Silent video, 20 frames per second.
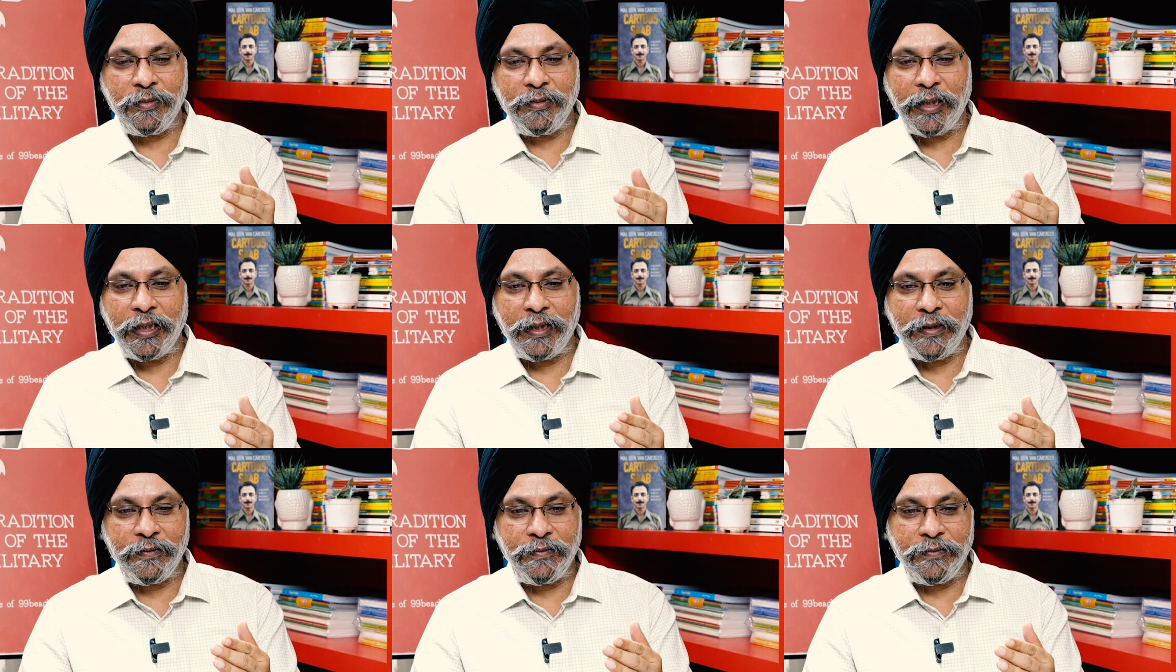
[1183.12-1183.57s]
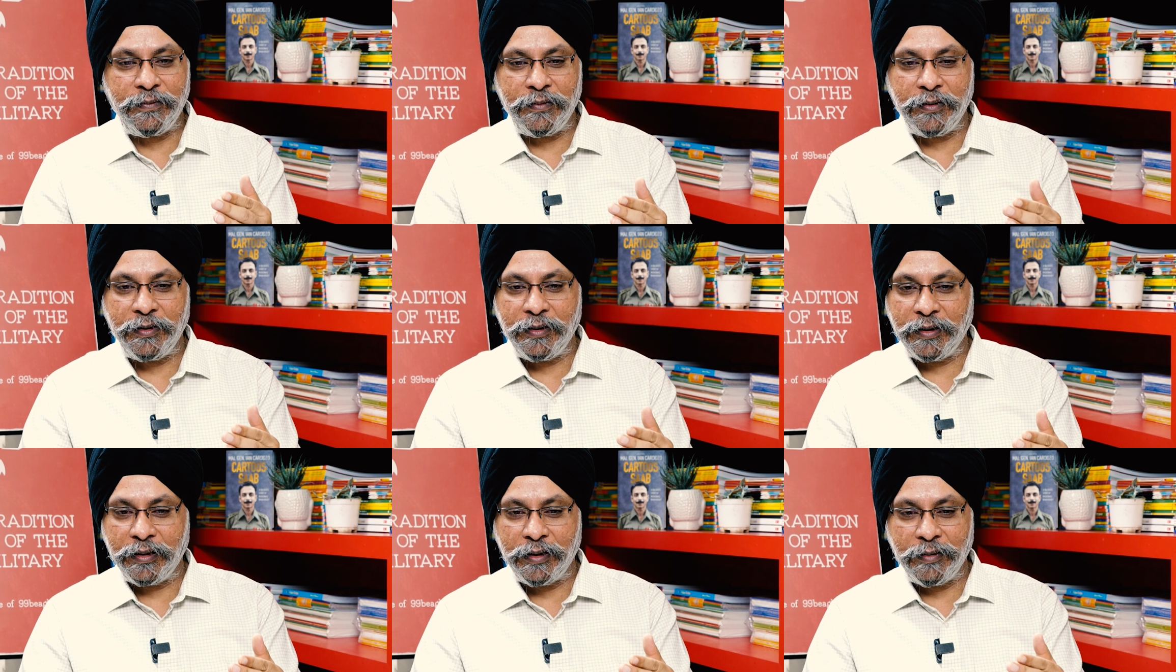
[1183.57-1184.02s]
you have
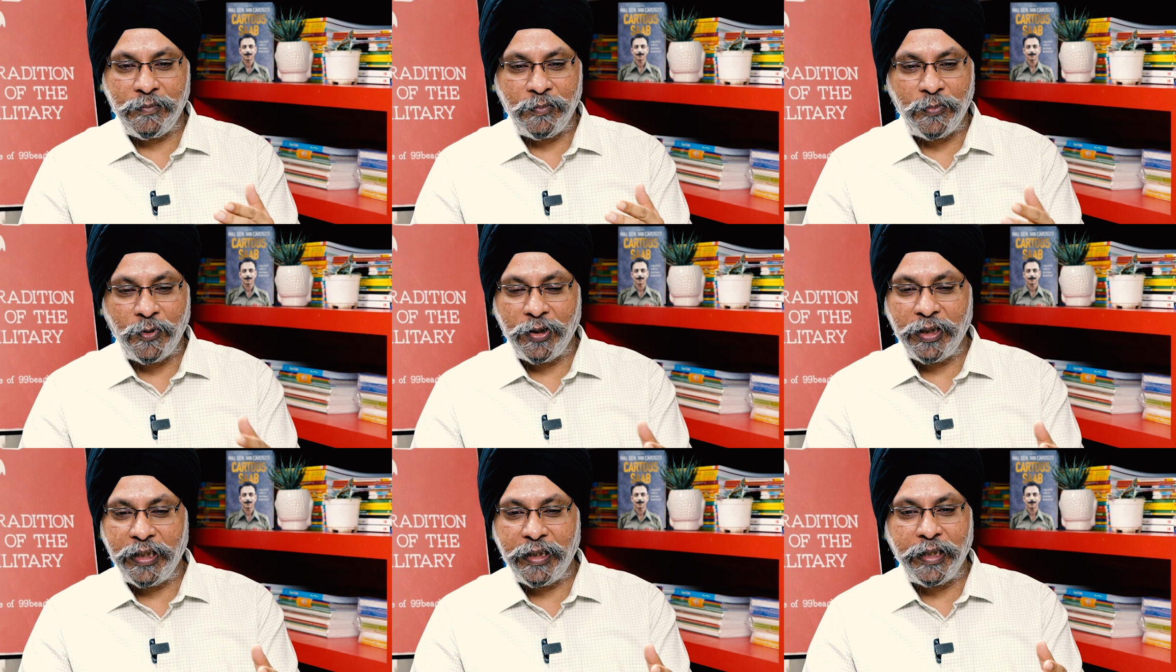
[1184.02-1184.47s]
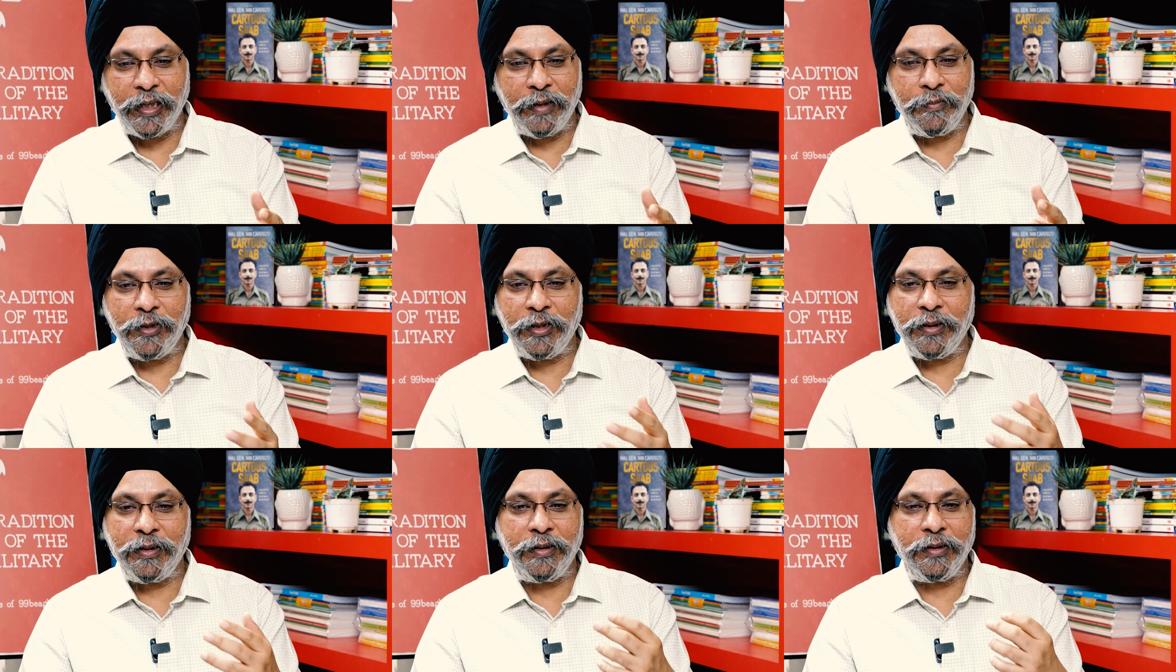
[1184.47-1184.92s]
body
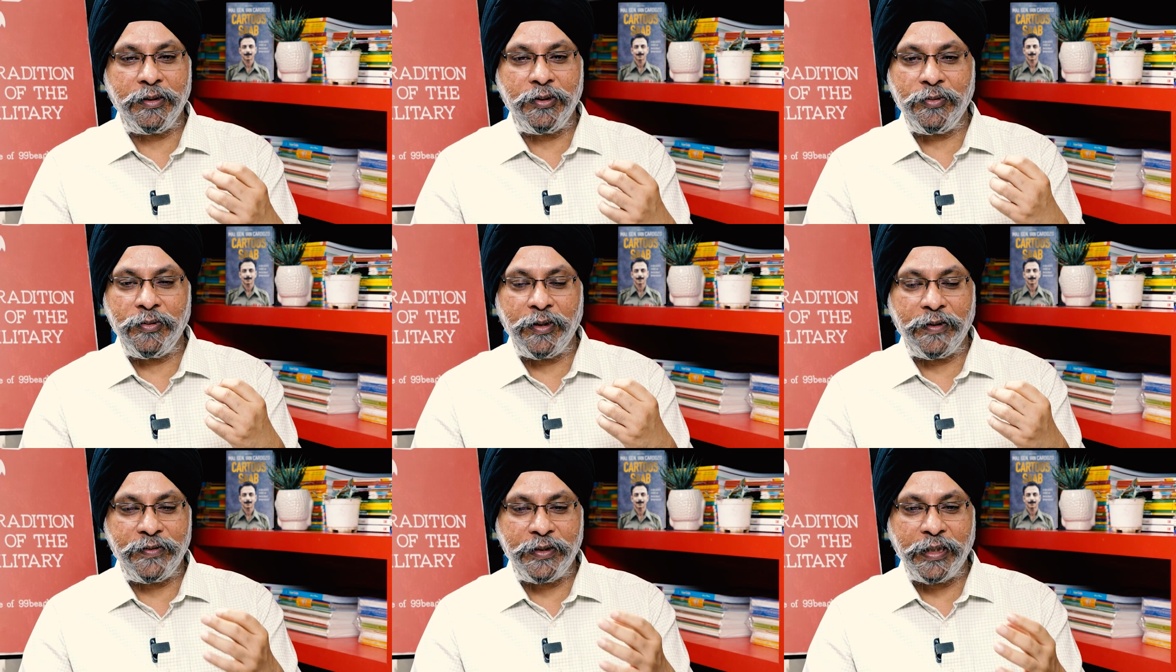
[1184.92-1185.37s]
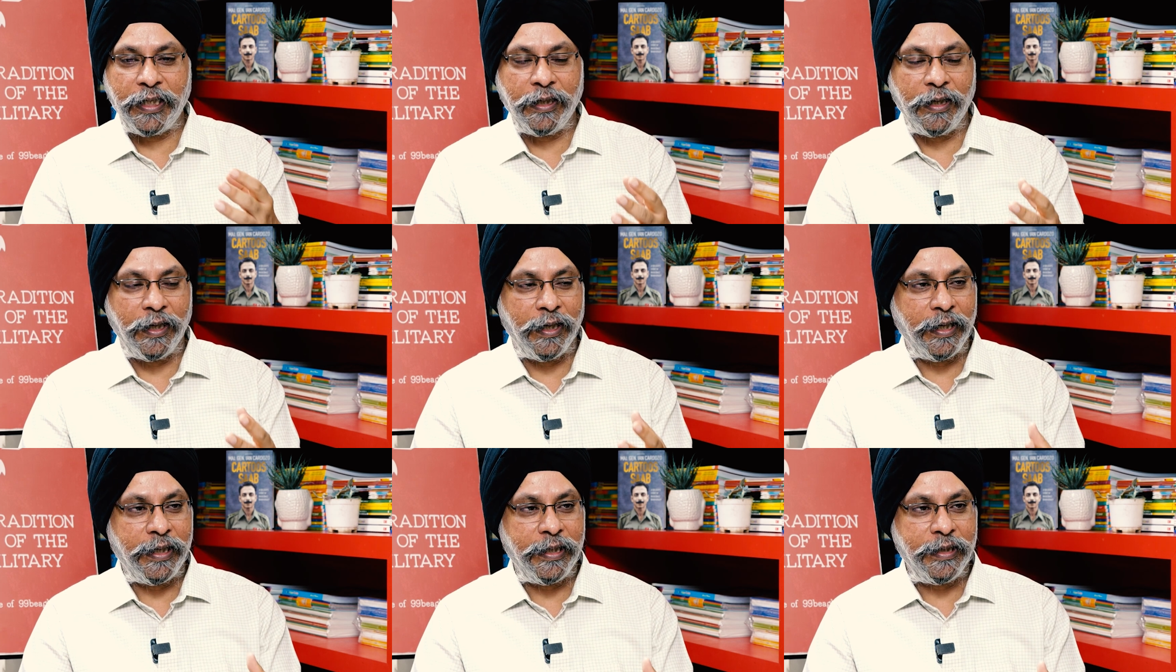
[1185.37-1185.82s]
cameras, you have
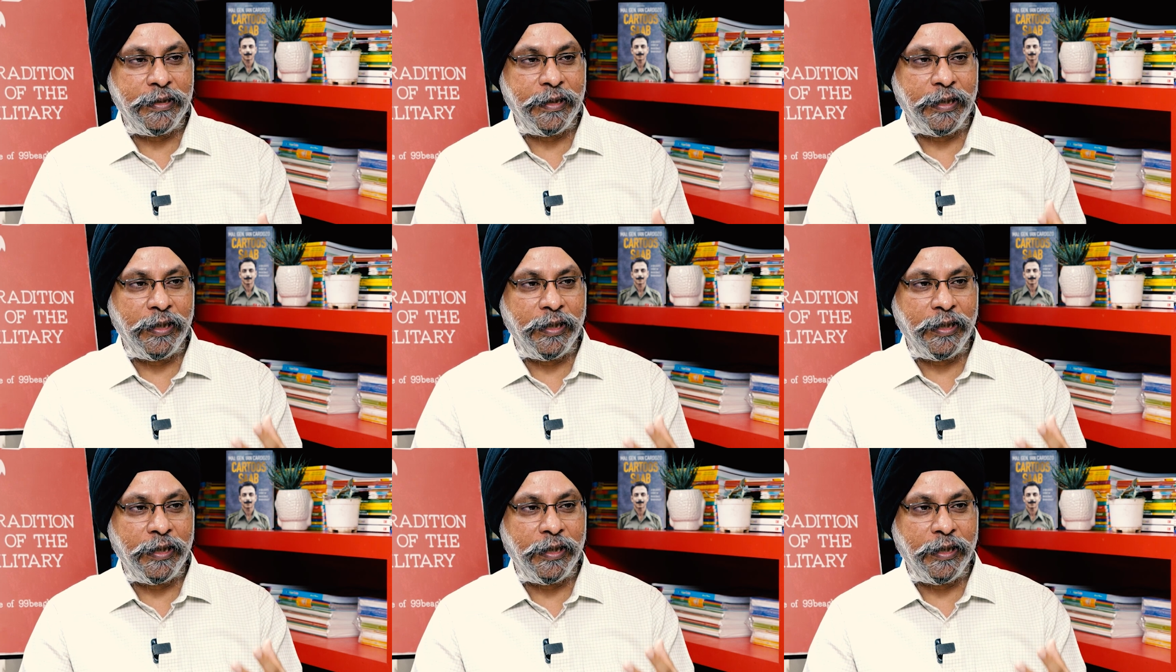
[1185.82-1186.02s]
satellites,